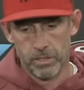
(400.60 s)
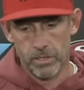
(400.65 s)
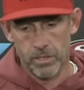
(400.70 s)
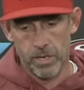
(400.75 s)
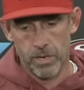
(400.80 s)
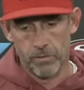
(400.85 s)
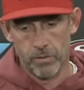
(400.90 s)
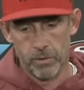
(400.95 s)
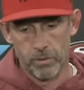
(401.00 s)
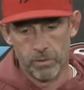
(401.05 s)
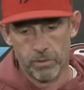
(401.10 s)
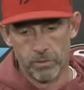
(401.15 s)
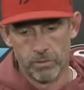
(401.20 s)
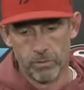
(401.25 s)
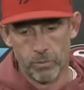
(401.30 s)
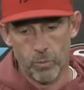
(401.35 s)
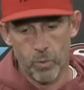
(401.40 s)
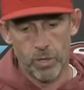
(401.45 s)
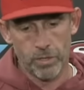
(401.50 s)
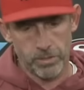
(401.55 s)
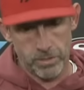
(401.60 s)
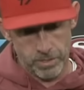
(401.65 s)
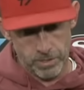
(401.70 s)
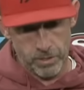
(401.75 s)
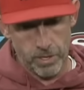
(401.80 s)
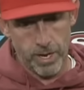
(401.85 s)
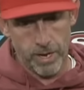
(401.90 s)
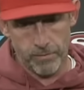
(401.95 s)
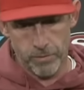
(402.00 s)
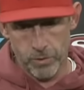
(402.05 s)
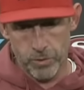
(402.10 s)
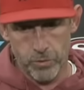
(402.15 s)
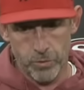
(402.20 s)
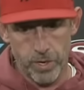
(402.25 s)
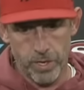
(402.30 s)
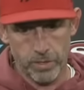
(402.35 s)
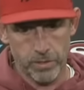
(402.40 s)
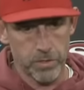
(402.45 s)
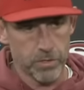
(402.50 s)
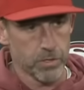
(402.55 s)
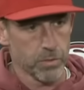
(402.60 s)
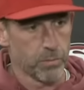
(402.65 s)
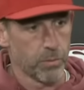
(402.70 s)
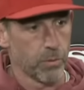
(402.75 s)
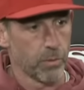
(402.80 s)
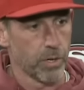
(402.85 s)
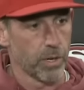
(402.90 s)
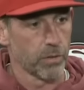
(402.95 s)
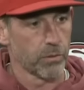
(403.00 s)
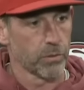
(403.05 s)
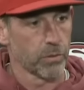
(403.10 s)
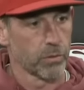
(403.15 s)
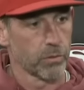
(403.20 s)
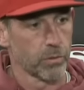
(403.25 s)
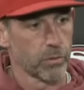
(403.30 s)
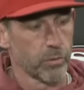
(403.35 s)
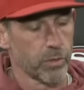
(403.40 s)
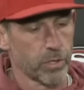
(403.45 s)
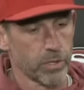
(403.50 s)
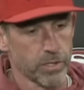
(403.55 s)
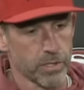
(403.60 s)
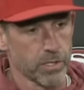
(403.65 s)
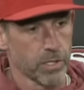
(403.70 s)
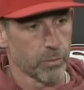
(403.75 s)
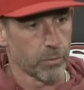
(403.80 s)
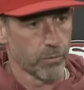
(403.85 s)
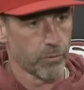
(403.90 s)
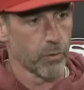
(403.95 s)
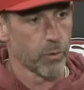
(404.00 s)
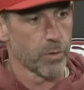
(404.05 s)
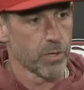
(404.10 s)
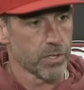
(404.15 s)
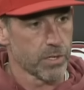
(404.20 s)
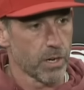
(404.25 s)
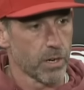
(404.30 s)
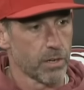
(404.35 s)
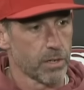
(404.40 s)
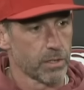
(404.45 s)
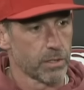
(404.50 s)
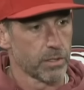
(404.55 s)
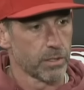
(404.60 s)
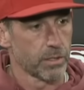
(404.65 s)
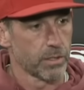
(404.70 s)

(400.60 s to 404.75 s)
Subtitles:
never want to have those records, but we also were realistic before we started.